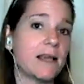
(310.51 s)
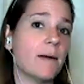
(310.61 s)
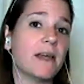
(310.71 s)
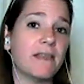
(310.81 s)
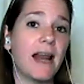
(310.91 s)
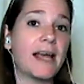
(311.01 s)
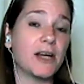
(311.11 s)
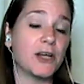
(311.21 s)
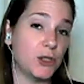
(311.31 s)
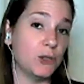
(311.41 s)
something that I
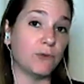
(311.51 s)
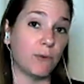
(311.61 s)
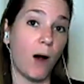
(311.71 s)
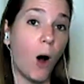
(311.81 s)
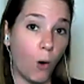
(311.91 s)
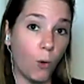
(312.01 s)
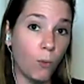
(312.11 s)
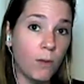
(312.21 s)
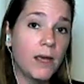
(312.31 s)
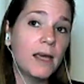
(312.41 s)
could do from home